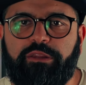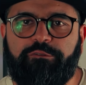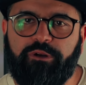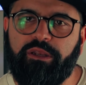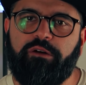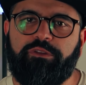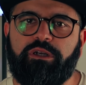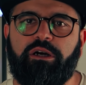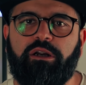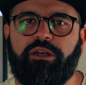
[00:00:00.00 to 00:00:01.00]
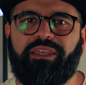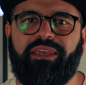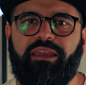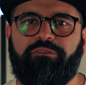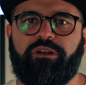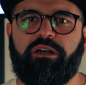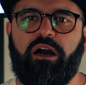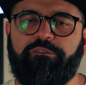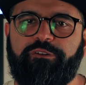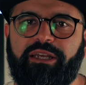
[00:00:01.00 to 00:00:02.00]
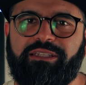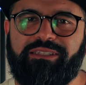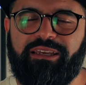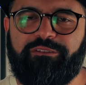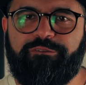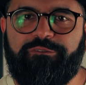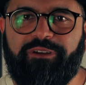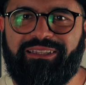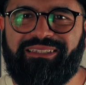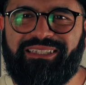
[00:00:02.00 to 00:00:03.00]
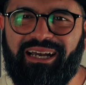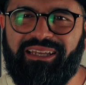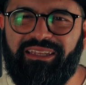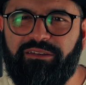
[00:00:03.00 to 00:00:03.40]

The front of the car gave confidence and felt tight,